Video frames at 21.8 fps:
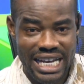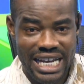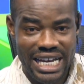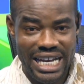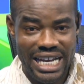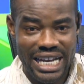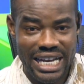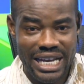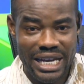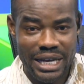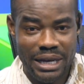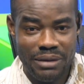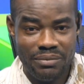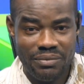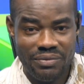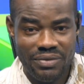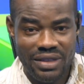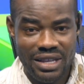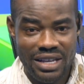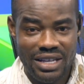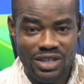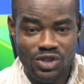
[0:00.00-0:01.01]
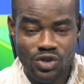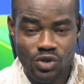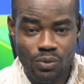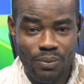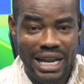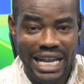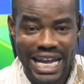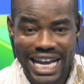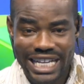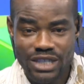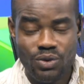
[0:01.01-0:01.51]
um,
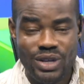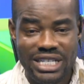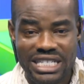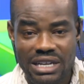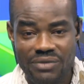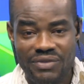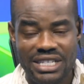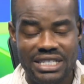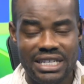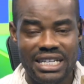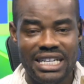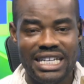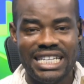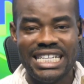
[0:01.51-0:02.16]
super lightweight division,